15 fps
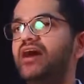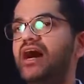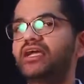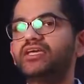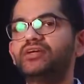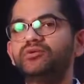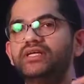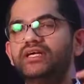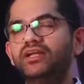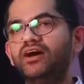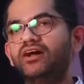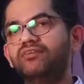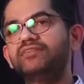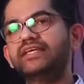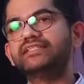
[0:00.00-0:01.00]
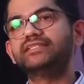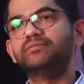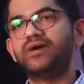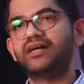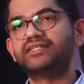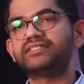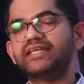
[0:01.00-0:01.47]
argued a lot of things
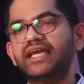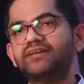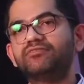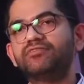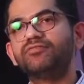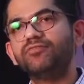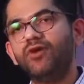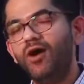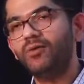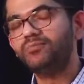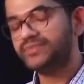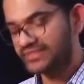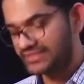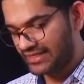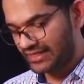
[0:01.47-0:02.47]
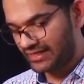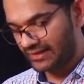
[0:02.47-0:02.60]
about state reforms.